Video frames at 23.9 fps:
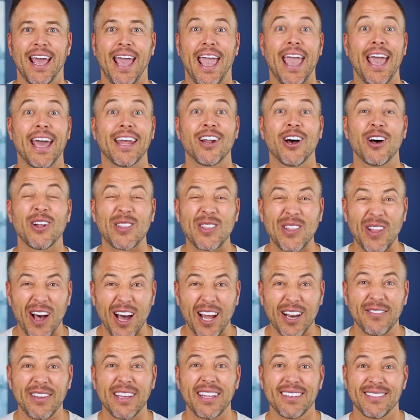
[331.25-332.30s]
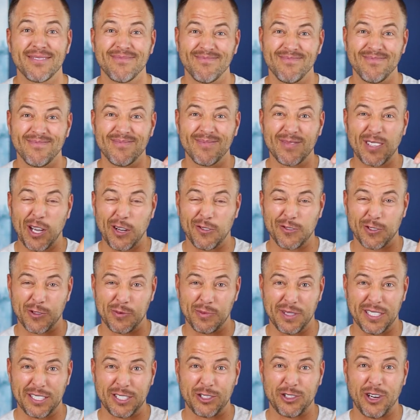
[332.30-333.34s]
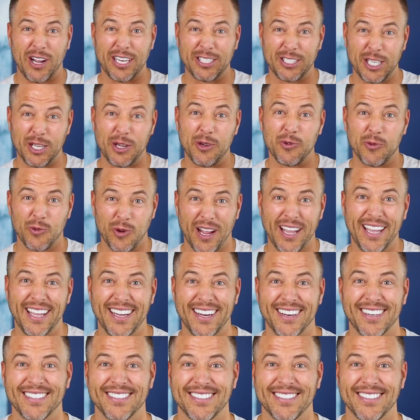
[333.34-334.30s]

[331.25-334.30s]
and a lot of it comes from this strategy right here.